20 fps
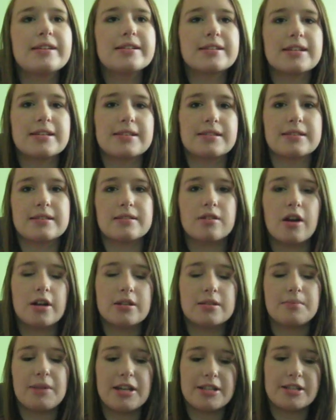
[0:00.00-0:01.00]
Because
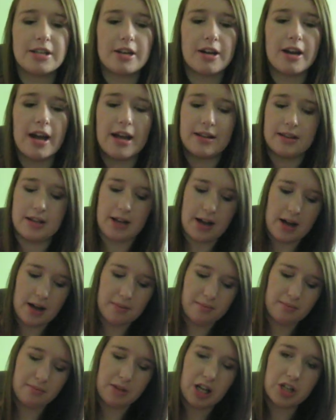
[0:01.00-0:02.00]
Darkly My Dear and the
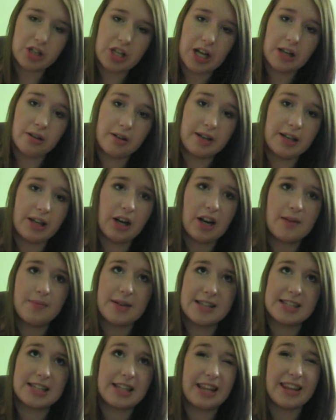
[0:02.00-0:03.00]
blush color in here are
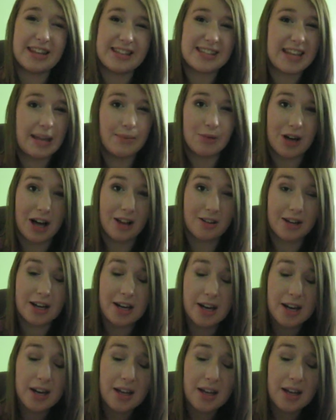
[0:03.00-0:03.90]
basically the same color.